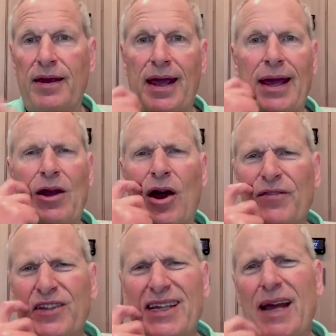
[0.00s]
And
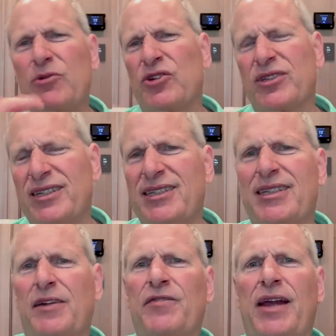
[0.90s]
oftentimes you'll see
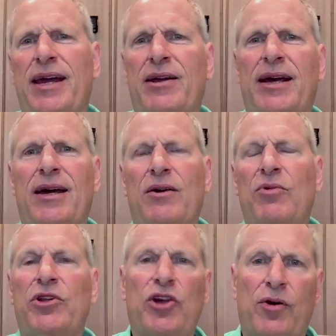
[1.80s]
stuff like, uh,
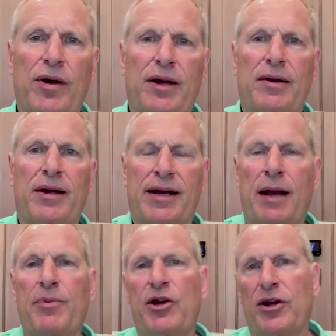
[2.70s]
well, you know, a, a,
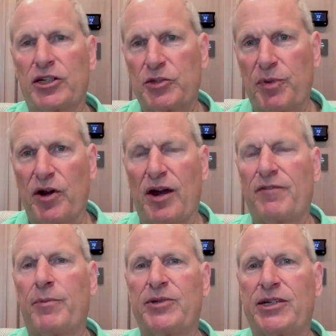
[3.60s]
company ought to spin
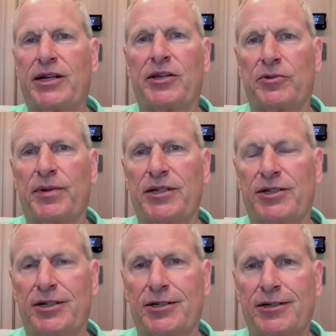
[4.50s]
off a particular
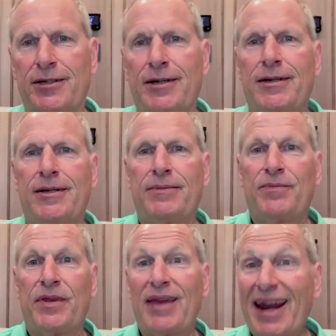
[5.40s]
business.
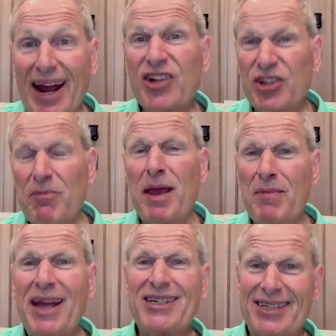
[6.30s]
That actually may
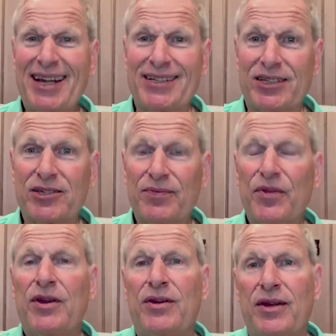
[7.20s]
make sense.
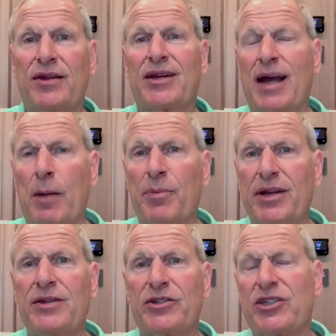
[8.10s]
The, the
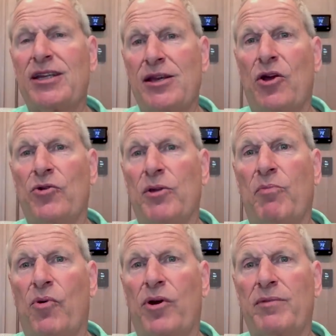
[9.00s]
company, the CEO, and the
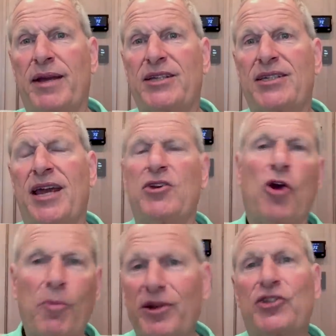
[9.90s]
board may say,
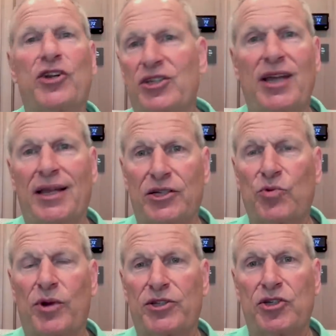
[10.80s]
nobody's going to tell
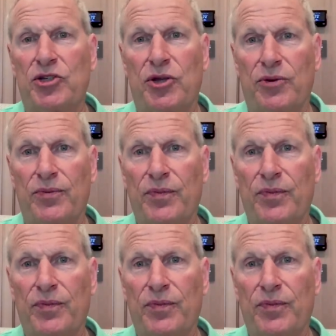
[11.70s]
us what to do.